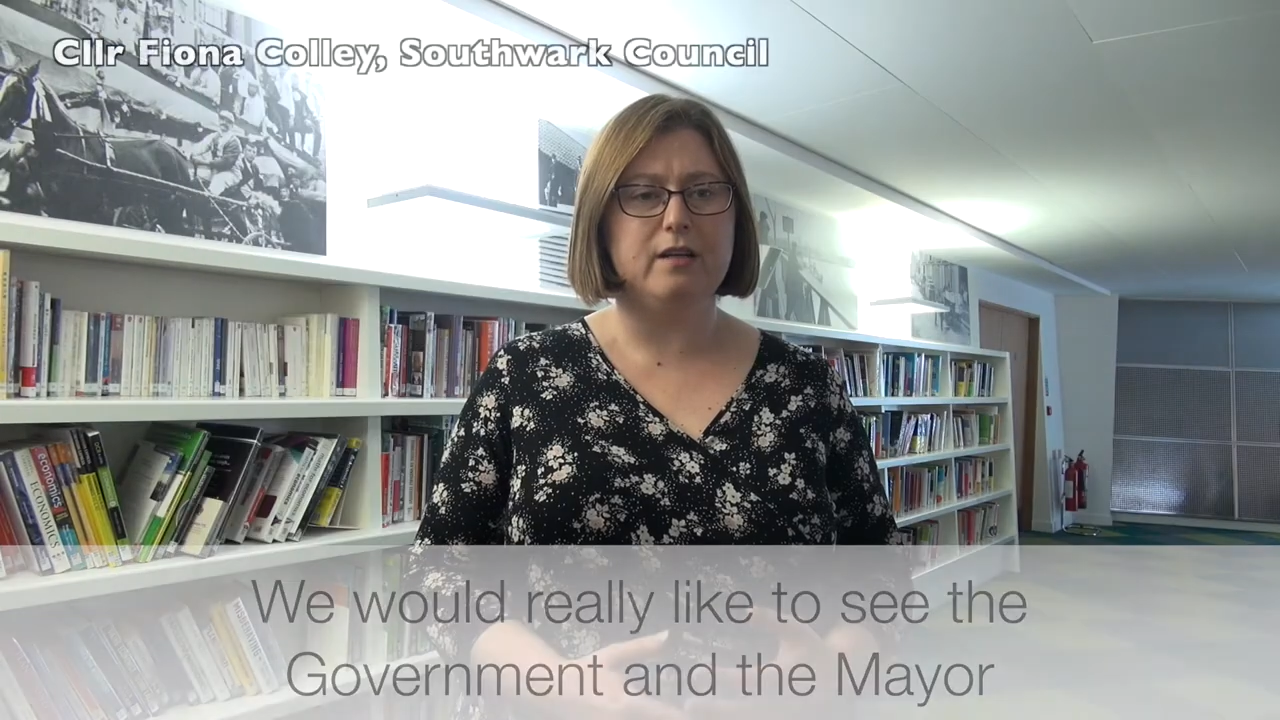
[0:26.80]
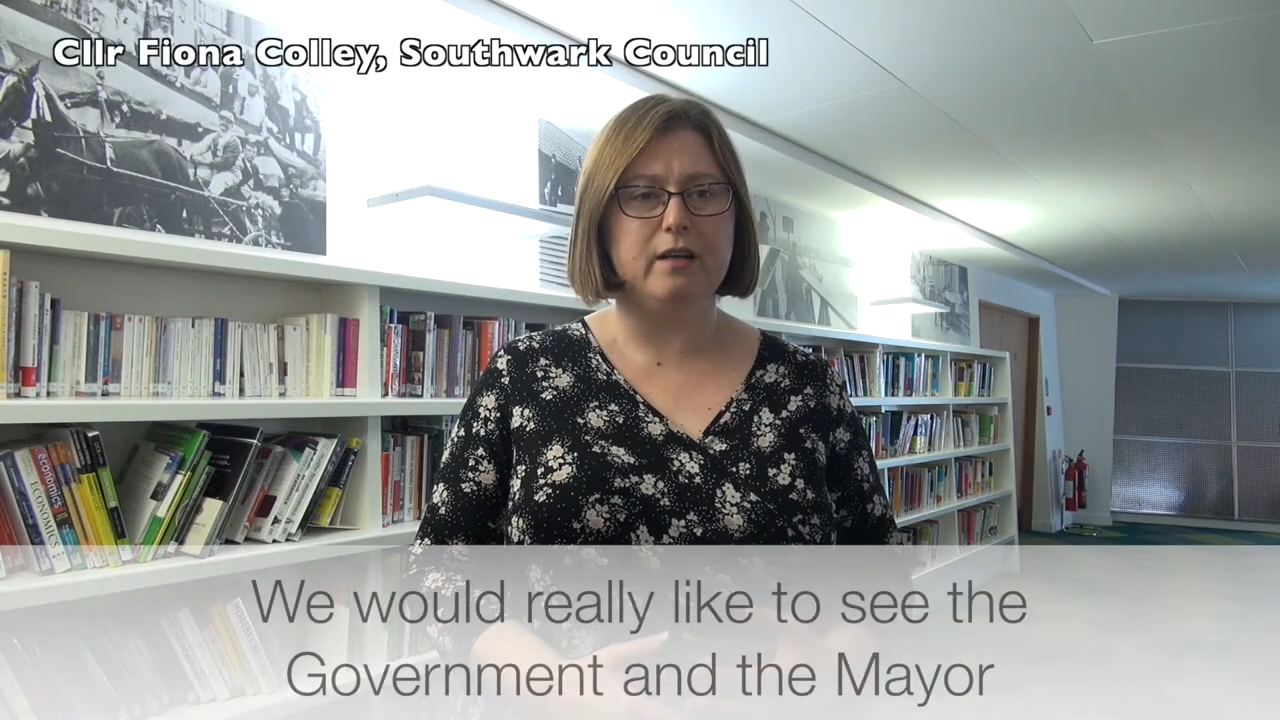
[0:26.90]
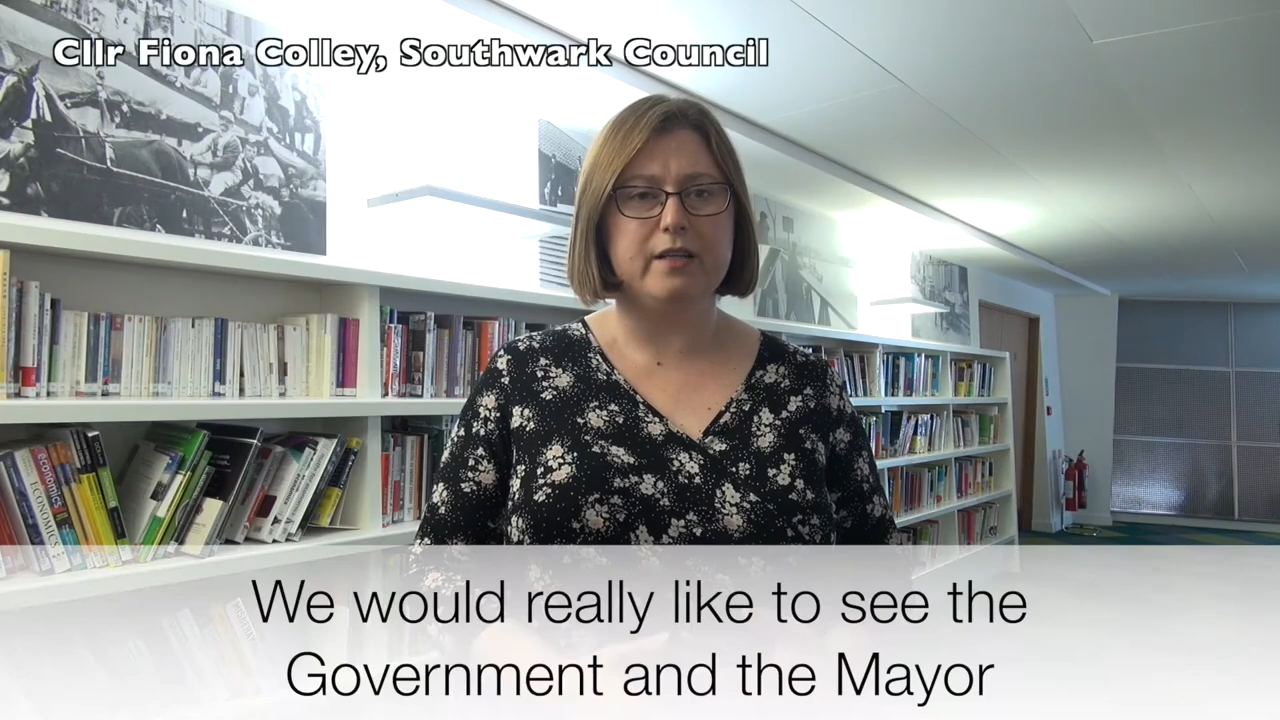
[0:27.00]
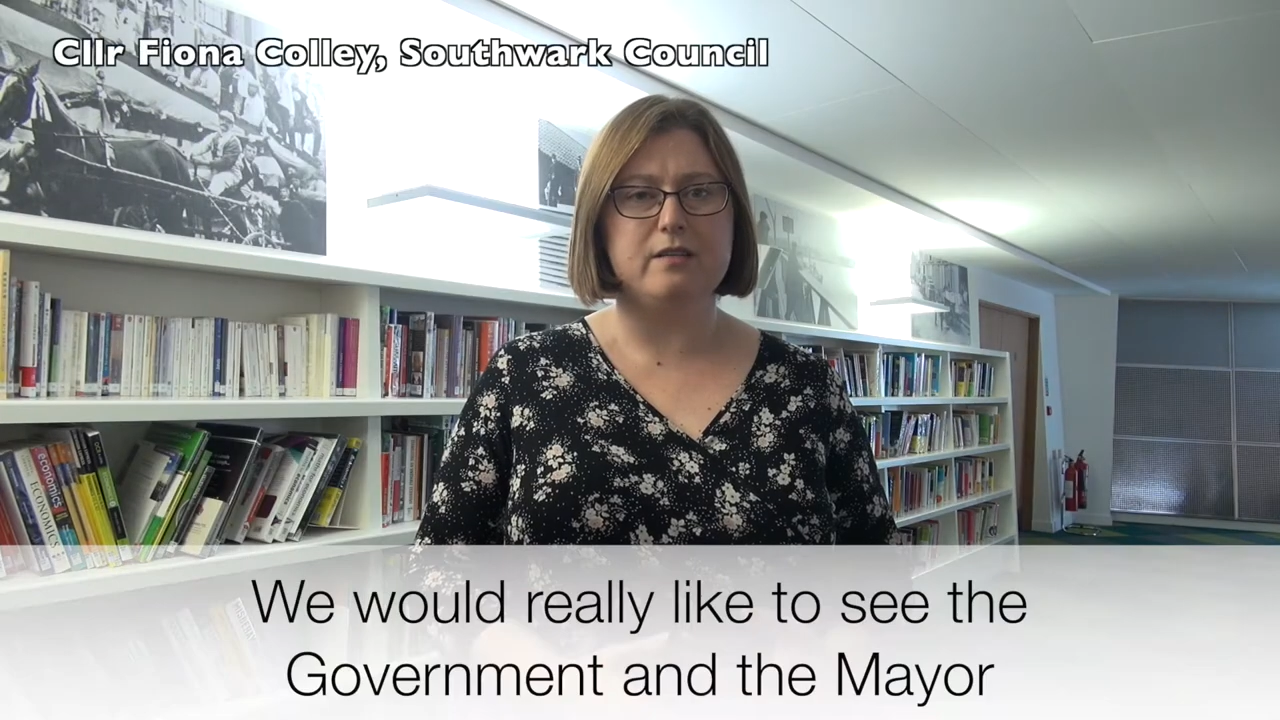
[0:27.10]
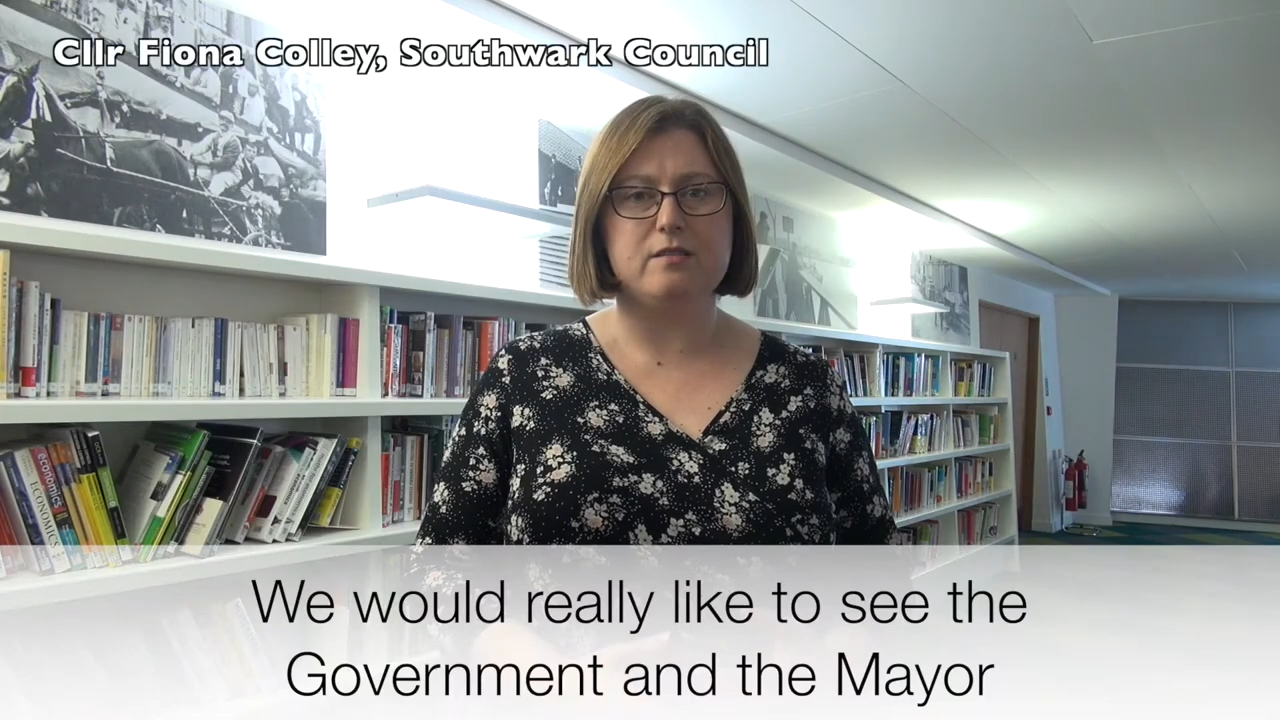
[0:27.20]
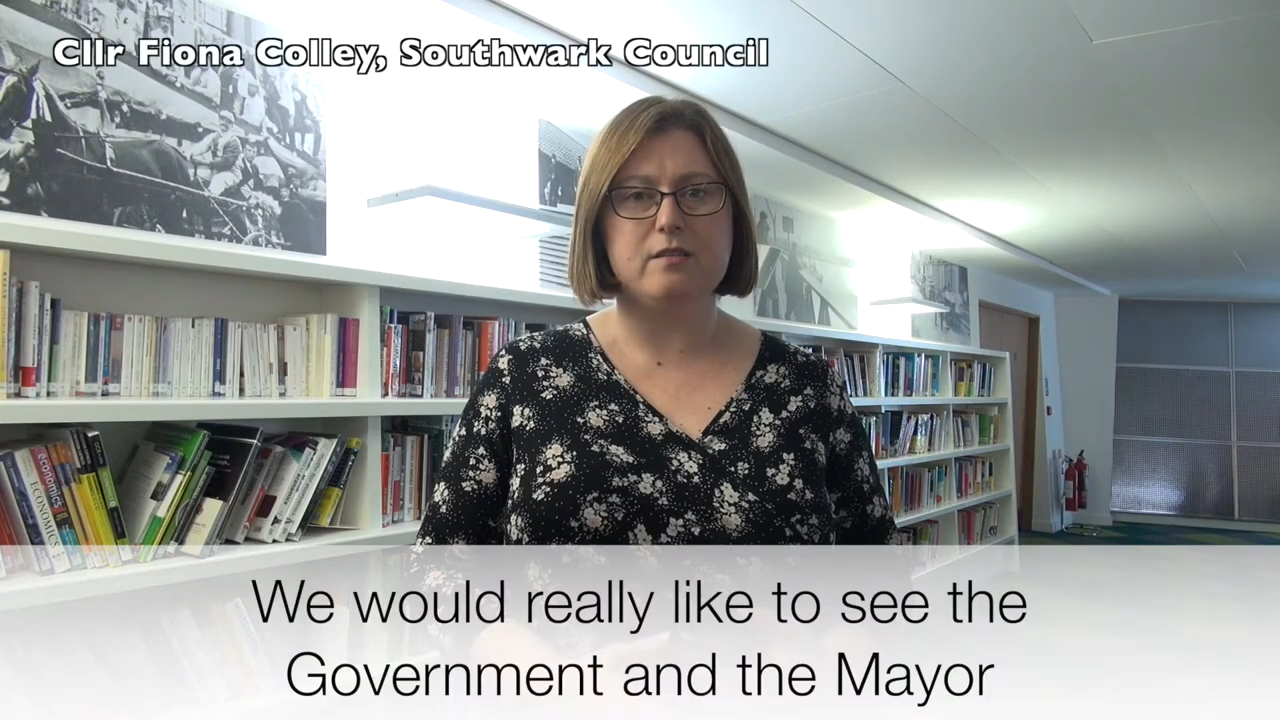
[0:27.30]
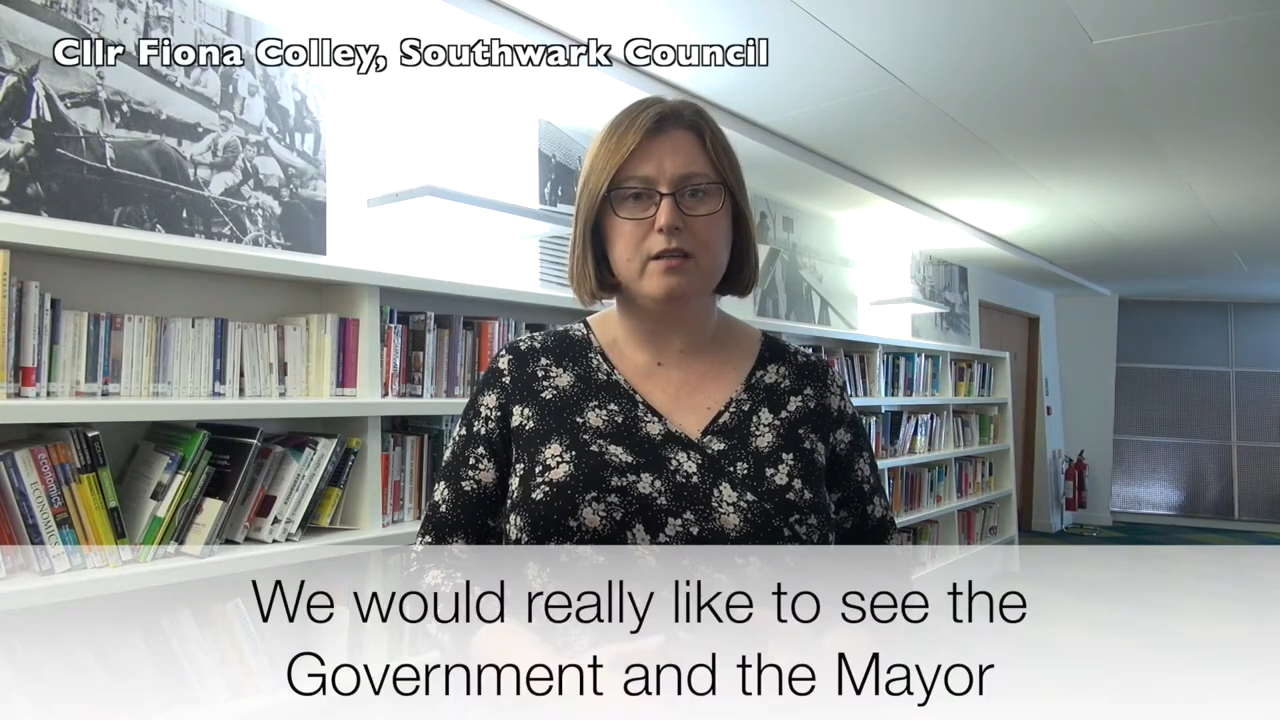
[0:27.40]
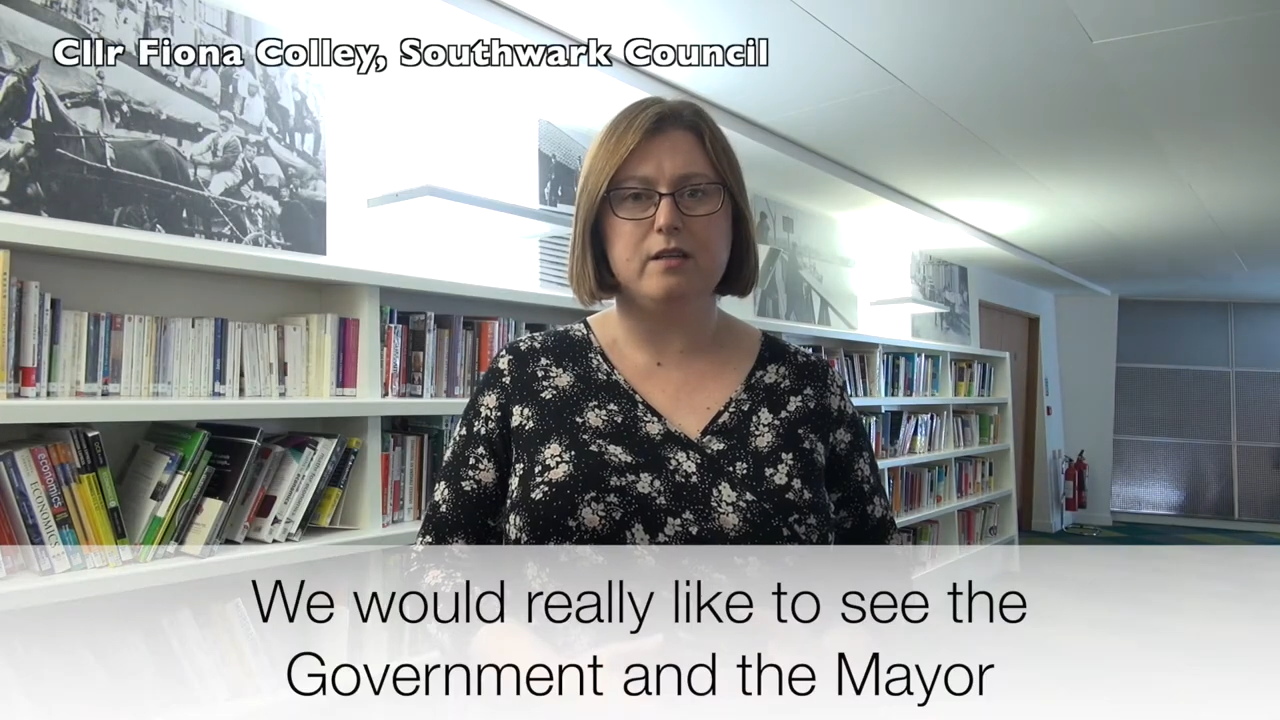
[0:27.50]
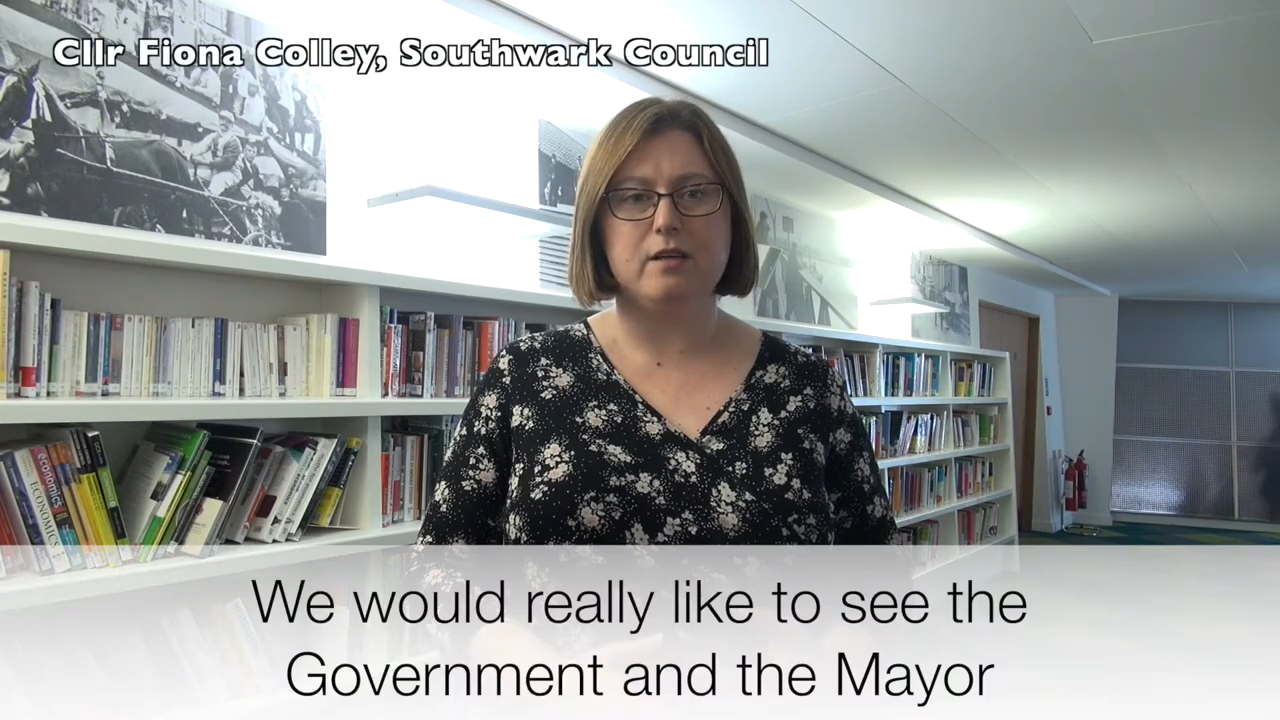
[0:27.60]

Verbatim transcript: like to see